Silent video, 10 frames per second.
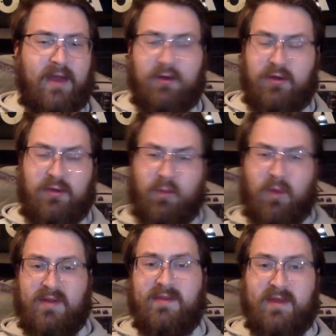or do you
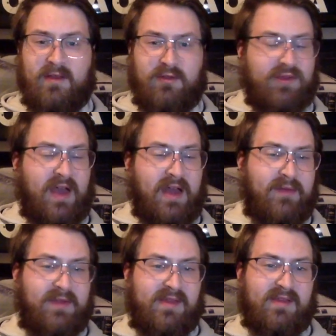want to see it just kind of
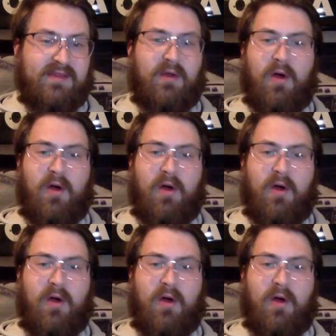as this